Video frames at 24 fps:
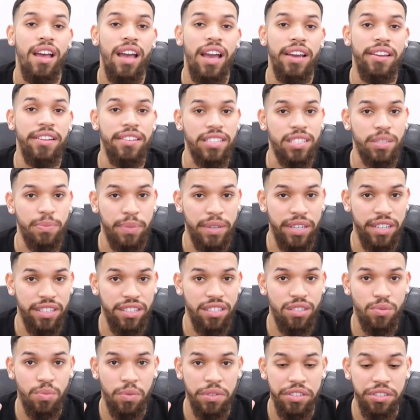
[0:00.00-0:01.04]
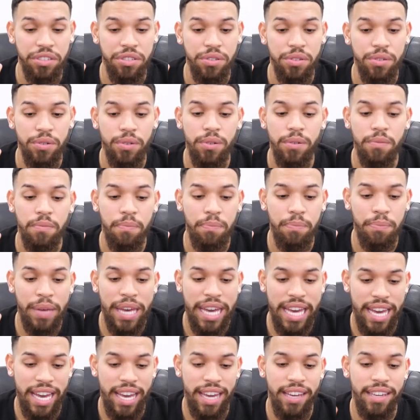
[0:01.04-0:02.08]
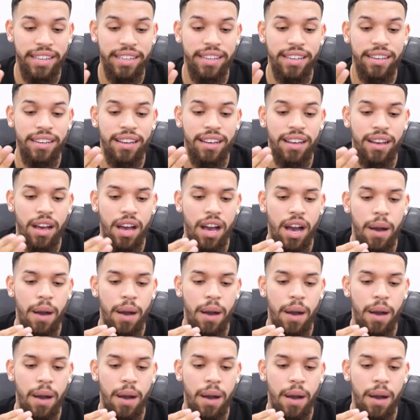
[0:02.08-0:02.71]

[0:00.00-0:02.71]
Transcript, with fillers: an experience when you pay